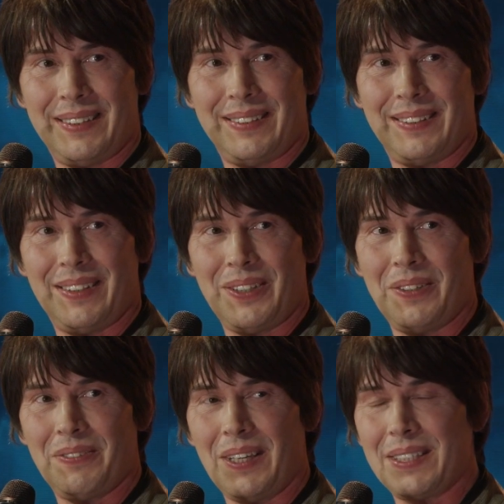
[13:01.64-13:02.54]
and the
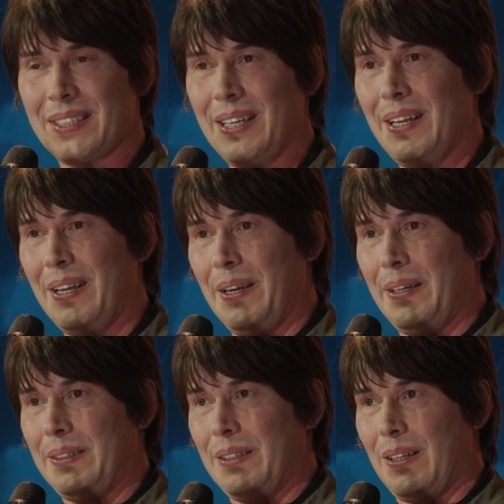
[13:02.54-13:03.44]
universe,
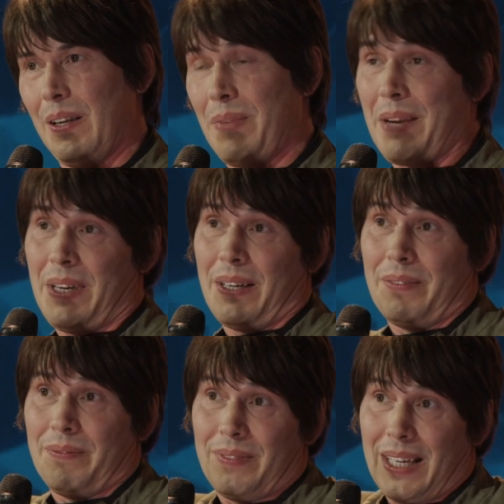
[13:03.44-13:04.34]
and maybe
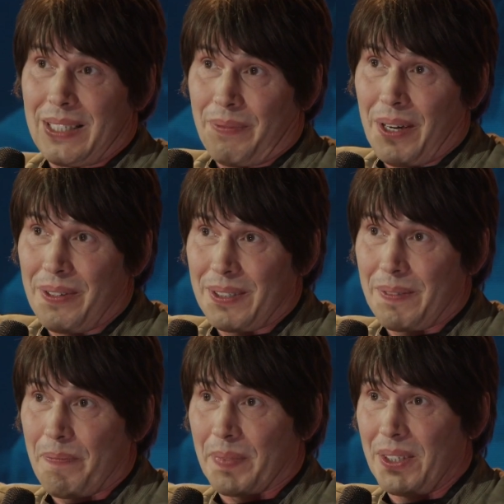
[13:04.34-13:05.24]
I suppose
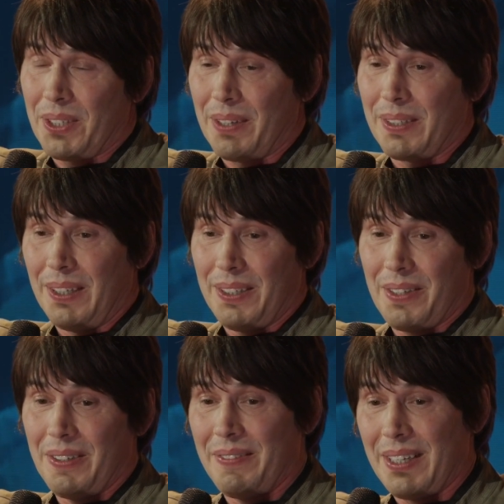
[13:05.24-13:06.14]
show the
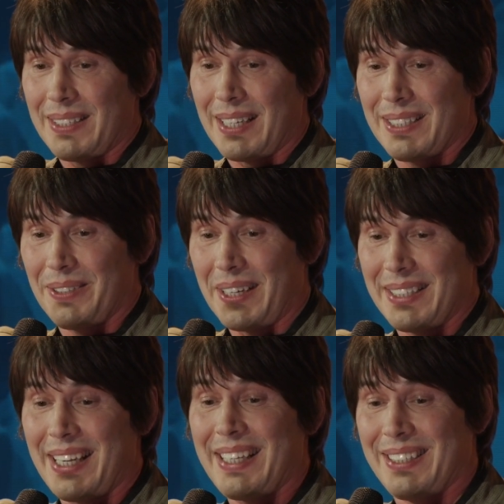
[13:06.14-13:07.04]
universe has to
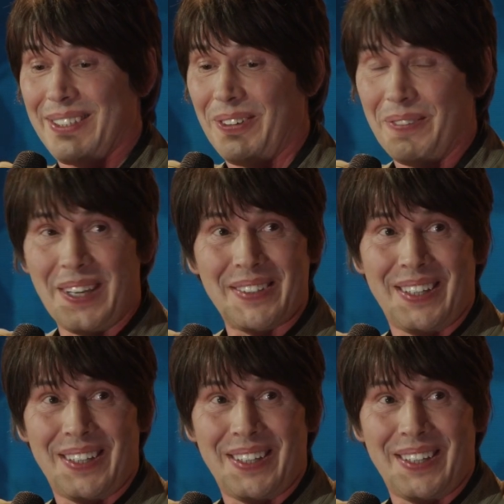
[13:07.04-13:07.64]
exist from those